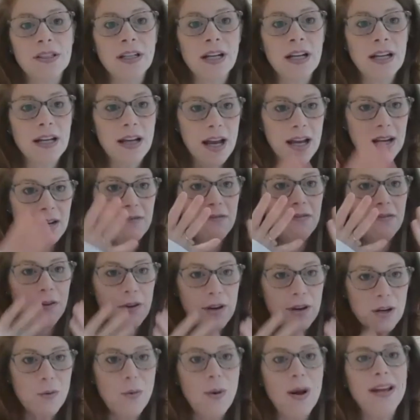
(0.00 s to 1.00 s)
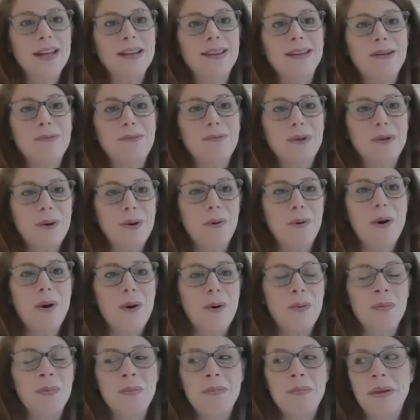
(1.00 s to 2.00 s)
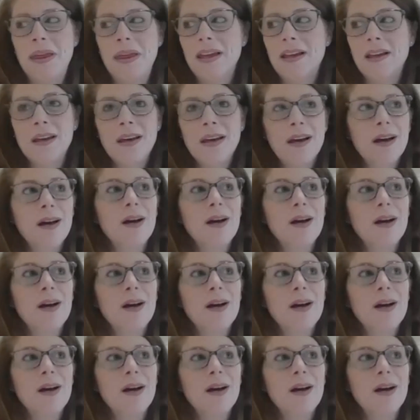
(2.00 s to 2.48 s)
And I kind of very quietly would go home and be like,